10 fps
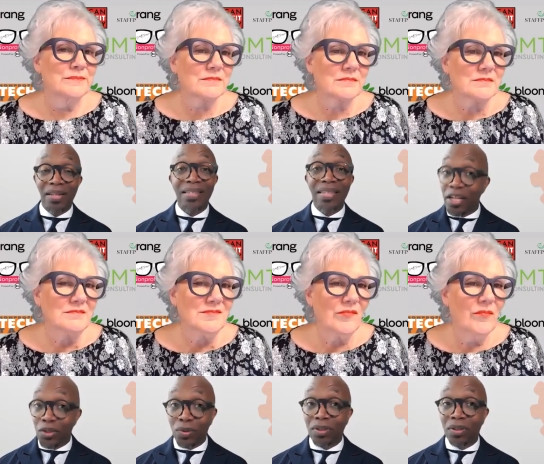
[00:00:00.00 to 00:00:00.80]

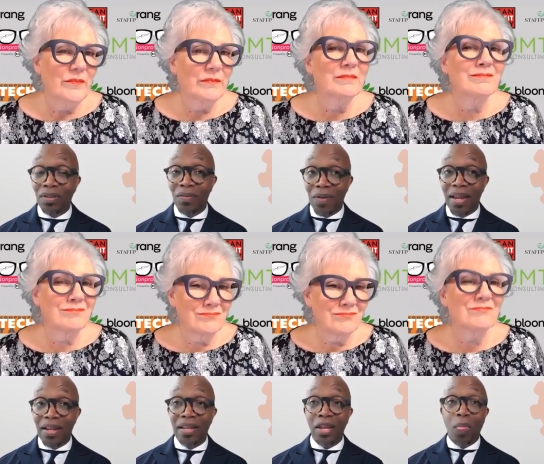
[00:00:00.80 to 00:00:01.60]
Speaker 1: schedule, right?
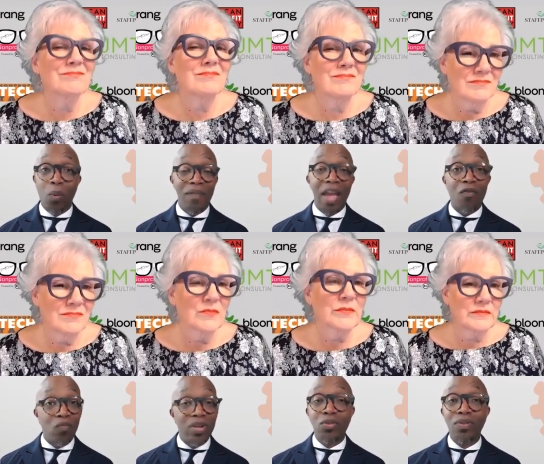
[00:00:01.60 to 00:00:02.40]
We've got
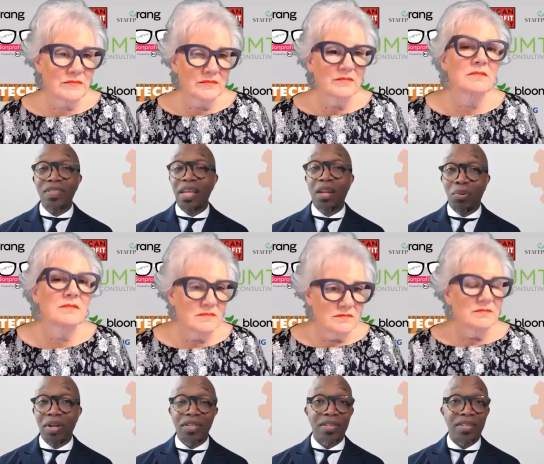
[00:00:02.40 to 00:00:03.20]
ritual
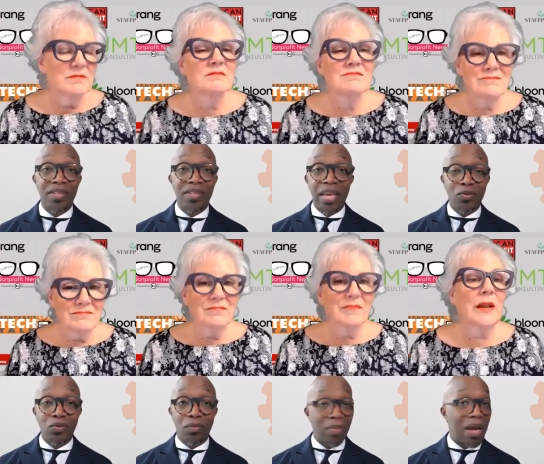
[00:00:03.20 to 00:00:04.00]
celebrations
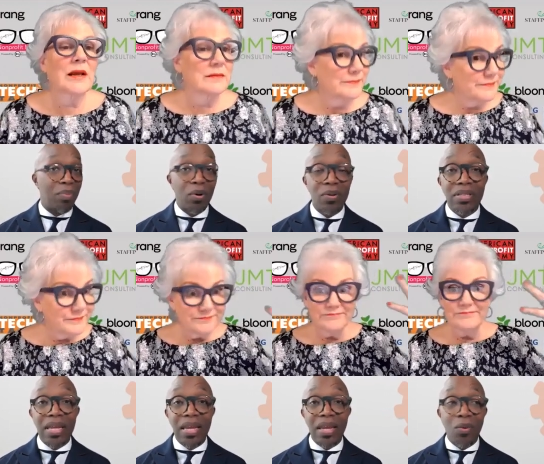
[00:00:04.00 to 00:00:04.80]
scheduled: my
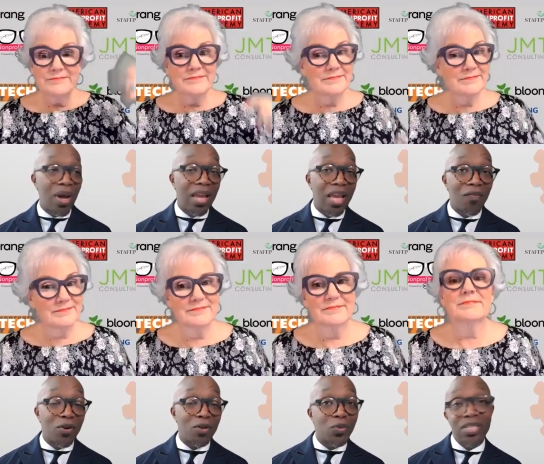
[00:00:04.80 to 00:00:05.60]
birthday, wedding
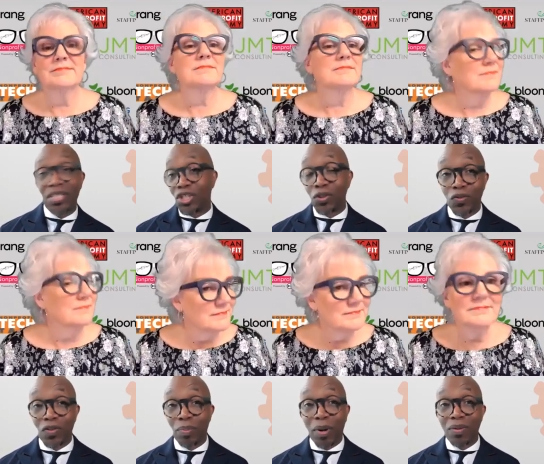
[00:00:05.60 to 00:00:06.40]
anniversaries, the children's
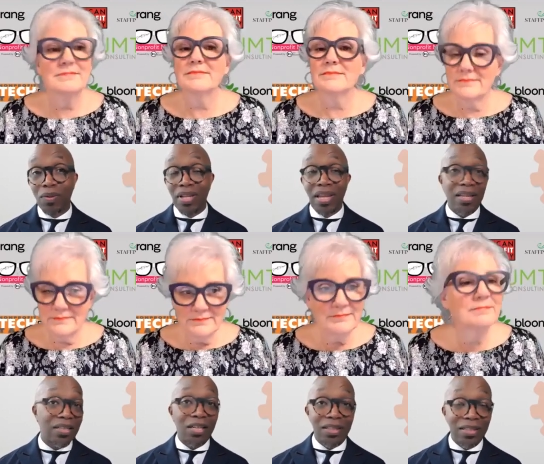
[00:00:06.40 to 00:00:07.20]

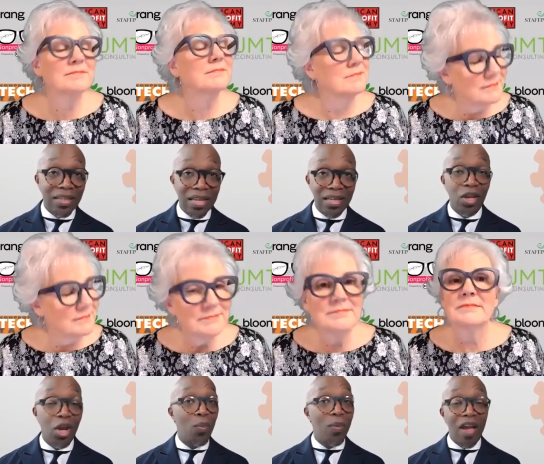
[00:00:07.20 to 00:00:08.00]
birthdays, other things.
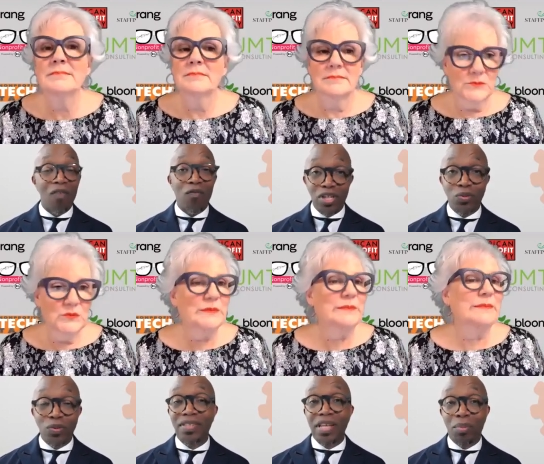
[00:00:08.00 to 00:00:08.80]
We've got
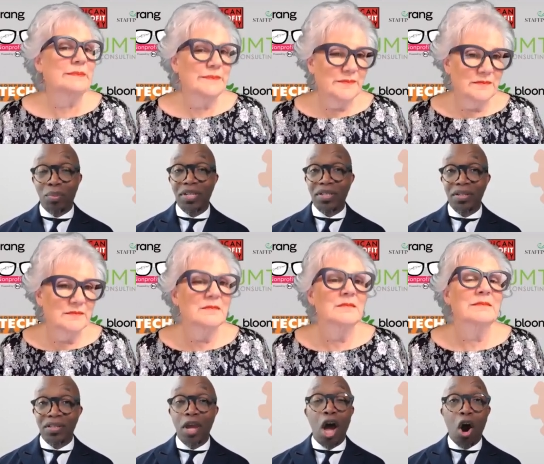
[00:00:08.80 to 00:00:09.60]
ritual
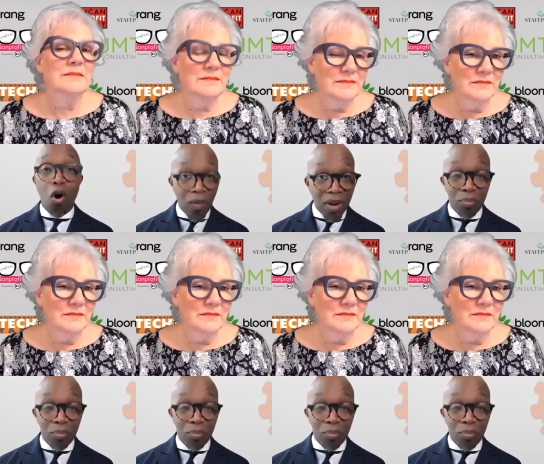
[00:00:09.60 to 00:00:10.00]
celebrations already